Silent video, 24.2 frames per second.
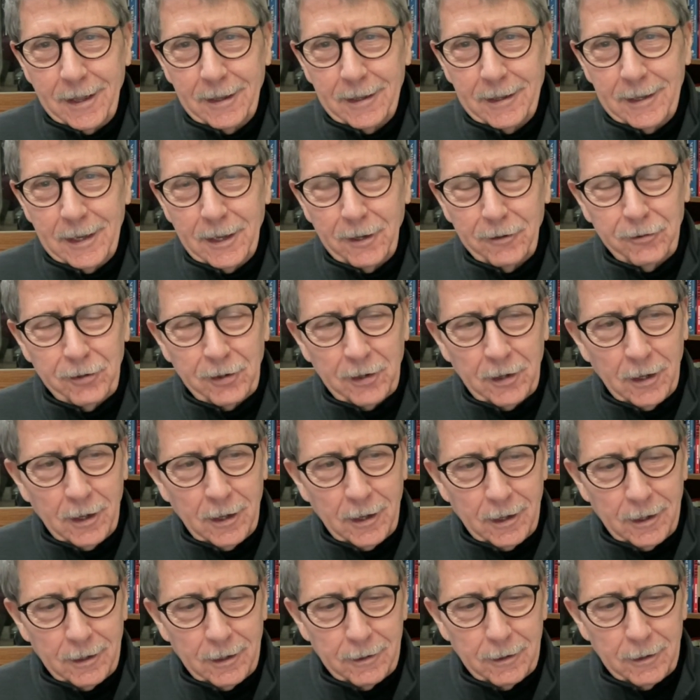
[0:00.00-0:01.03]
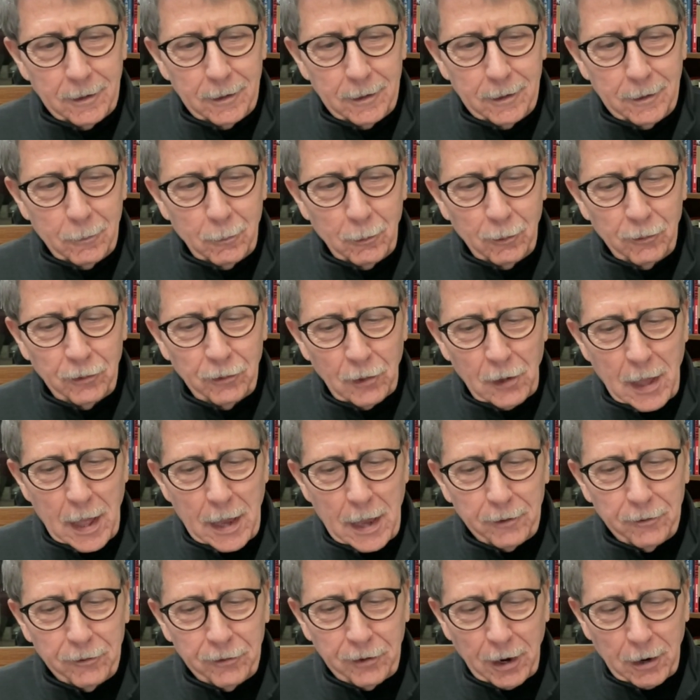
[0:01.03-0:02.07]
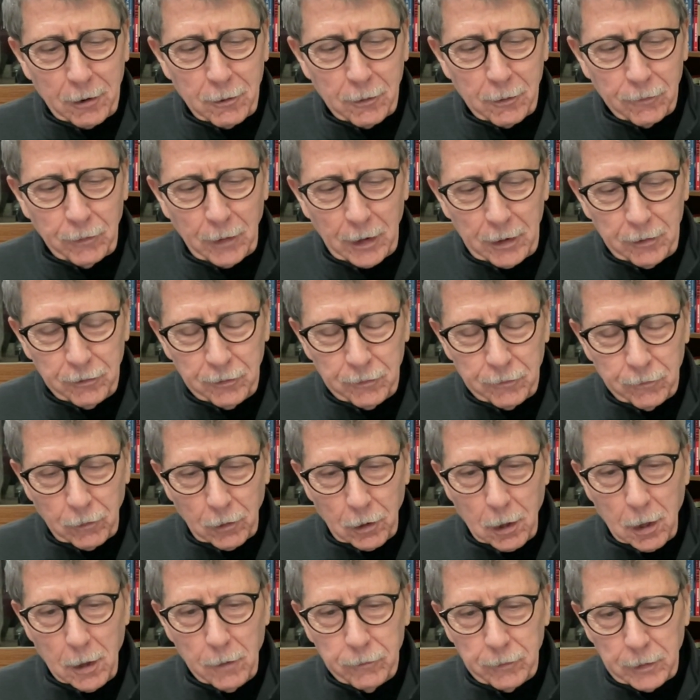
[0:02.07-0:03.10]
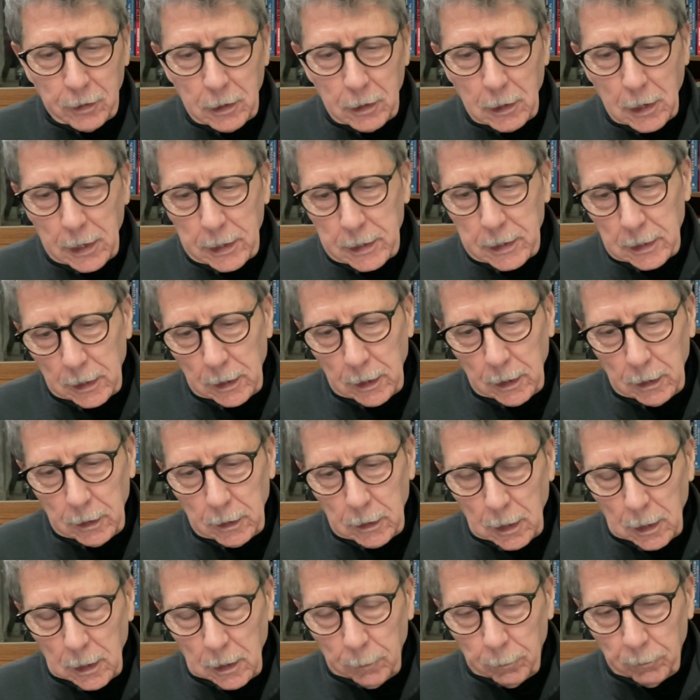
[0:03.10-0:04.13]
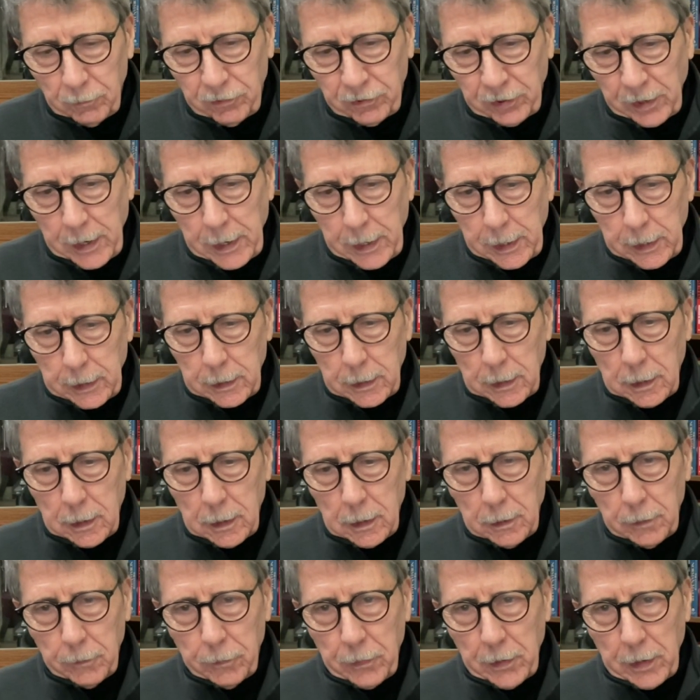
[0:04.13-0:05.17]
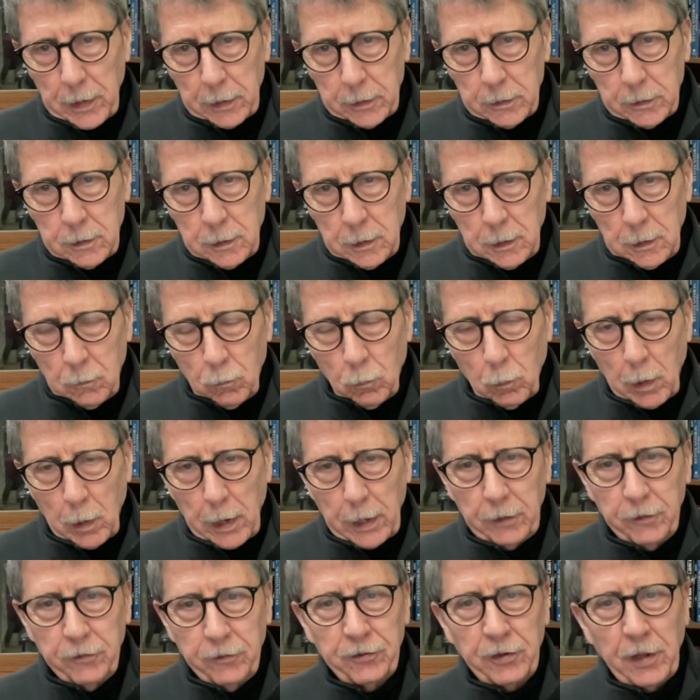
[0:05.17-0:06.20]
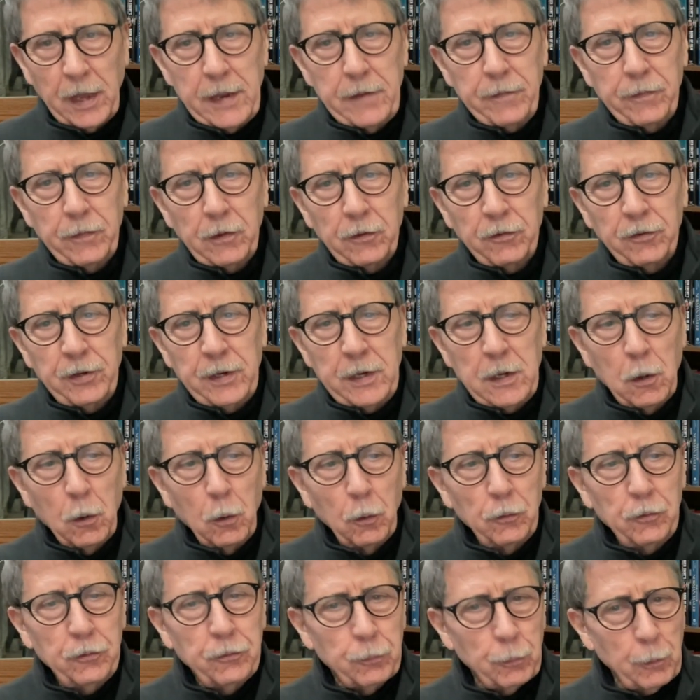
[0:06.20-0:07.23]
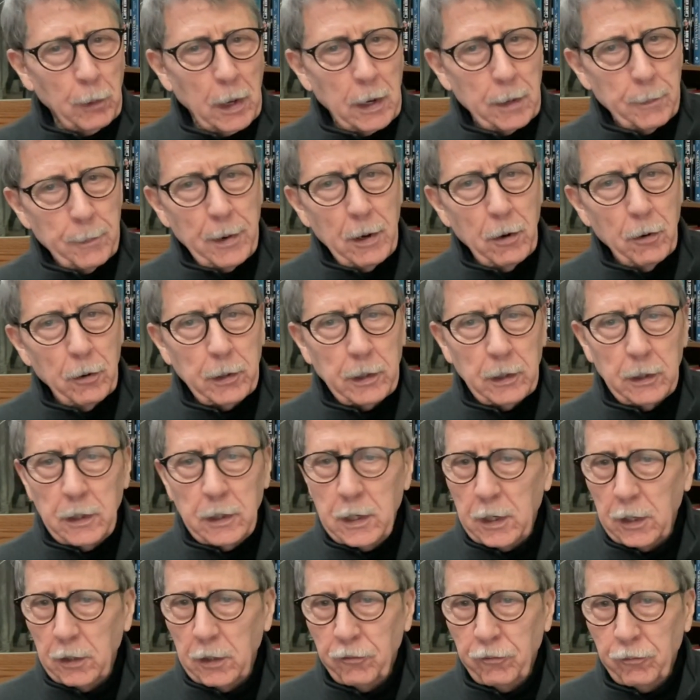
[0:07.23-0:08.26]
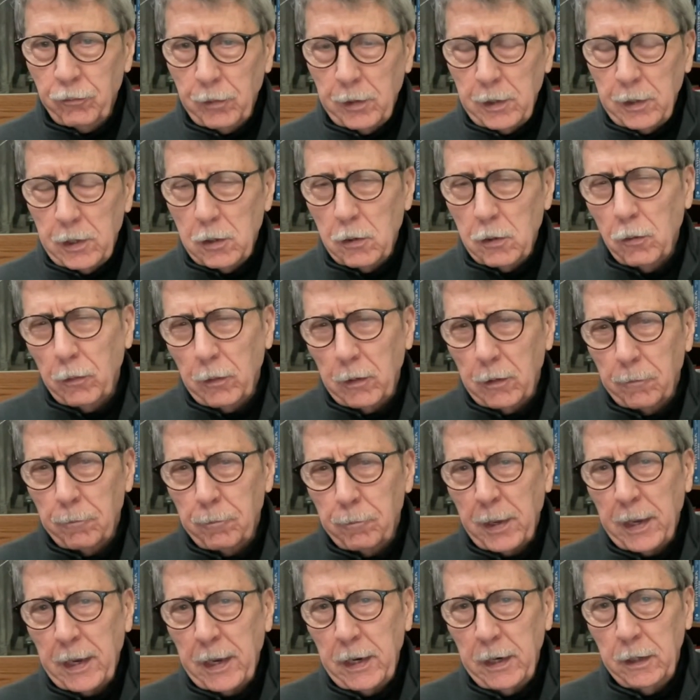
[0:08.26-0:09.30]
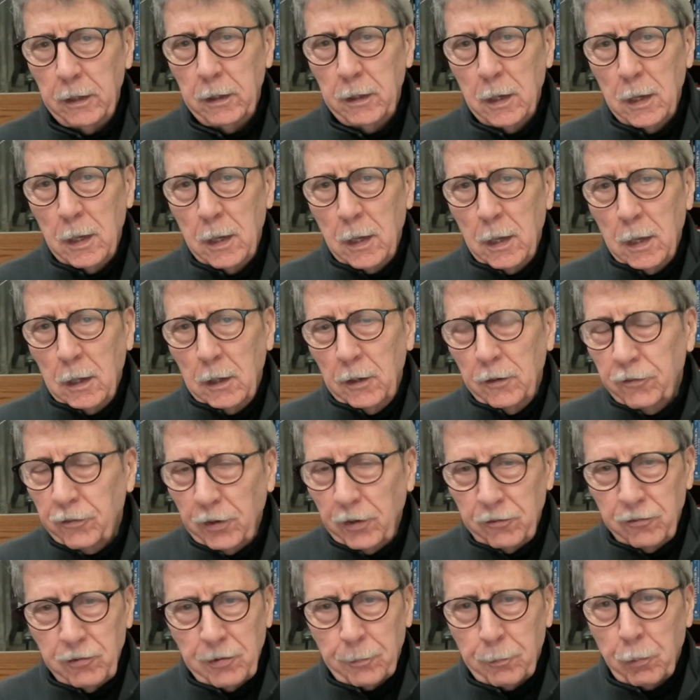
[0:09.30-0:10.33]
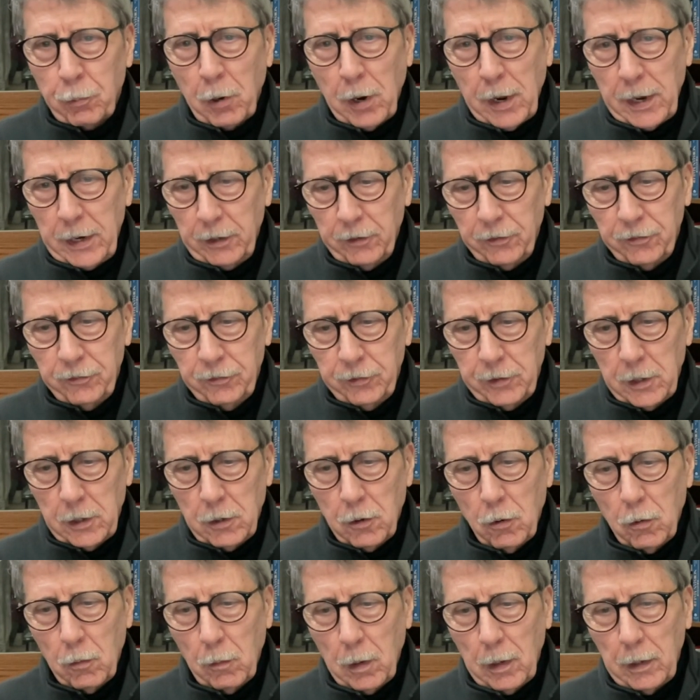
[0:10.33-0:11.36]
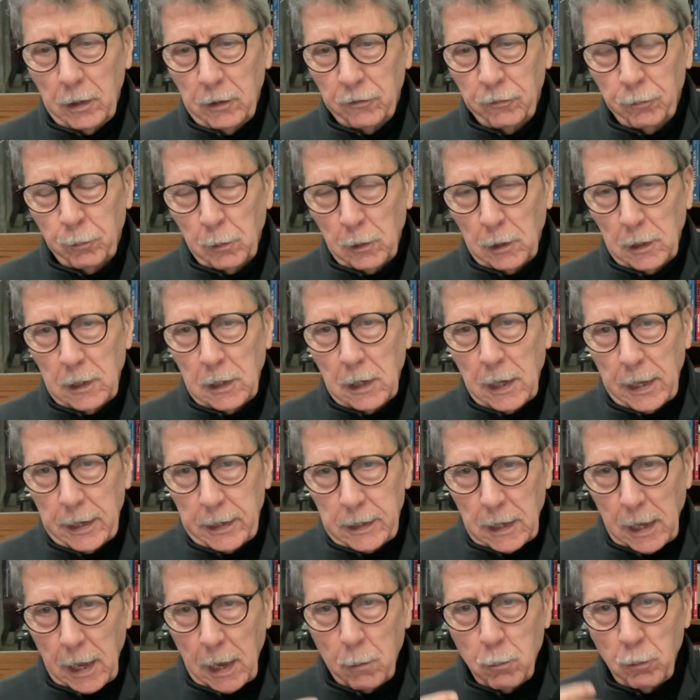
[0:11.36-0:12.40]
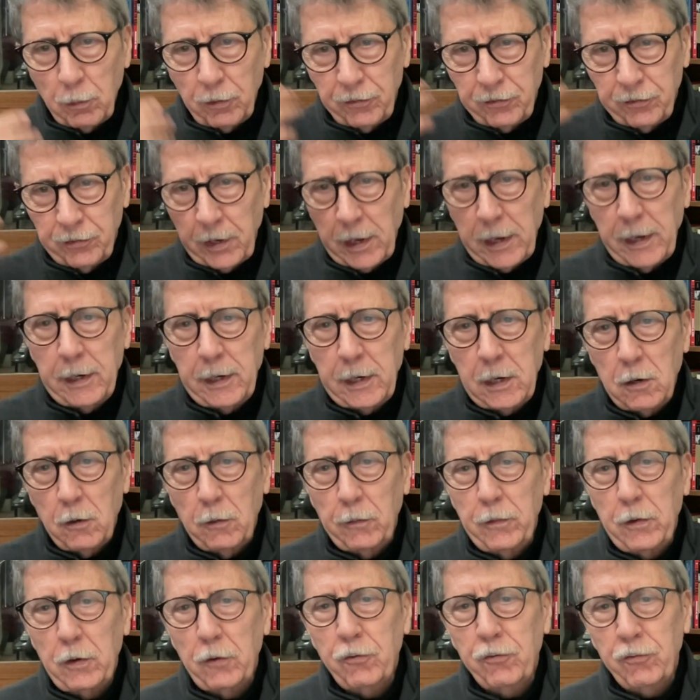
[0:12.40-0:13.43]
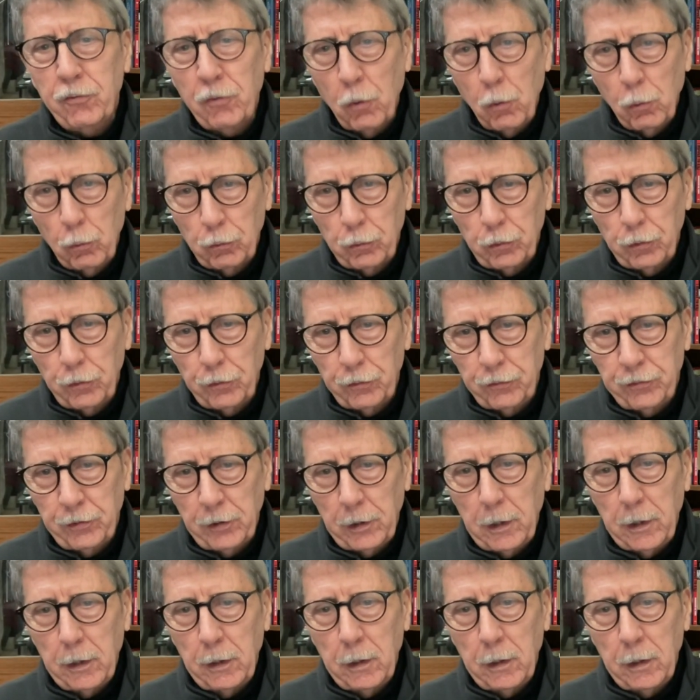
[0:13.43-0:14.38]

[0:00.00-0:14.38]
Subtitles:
Yes, it was a lot of sacrifice involved. And like I'm saying, that when I cite the COs throughout American history, you know, that have paid such a price, you know, it's really like I was standing on their shoulders.